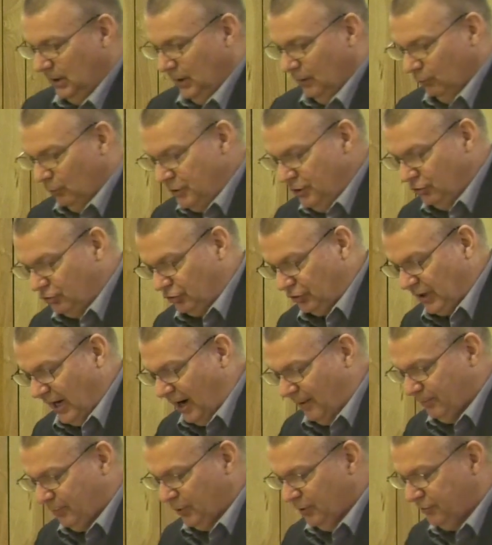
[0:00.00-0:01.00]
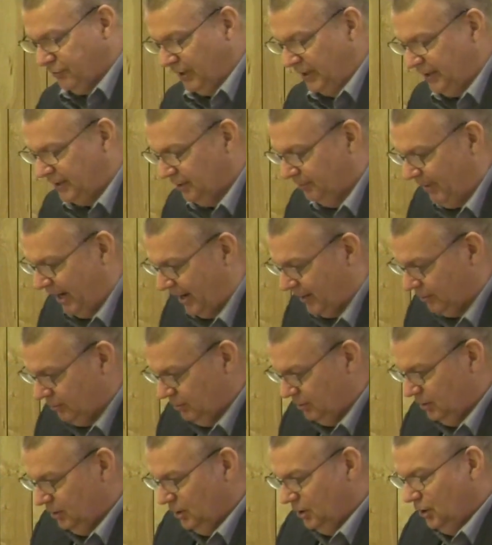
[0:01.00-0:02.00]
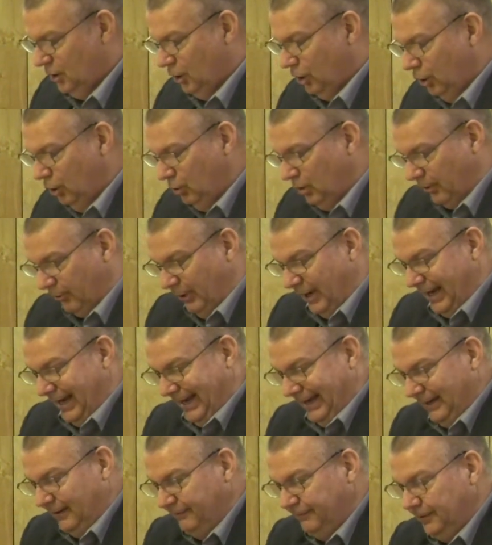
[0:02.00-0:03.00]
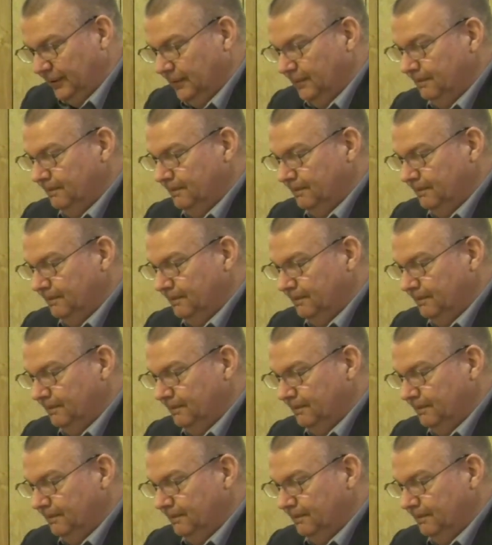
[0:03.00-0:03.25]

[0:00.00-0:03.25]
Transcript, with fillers: When you stop to think about who arrived,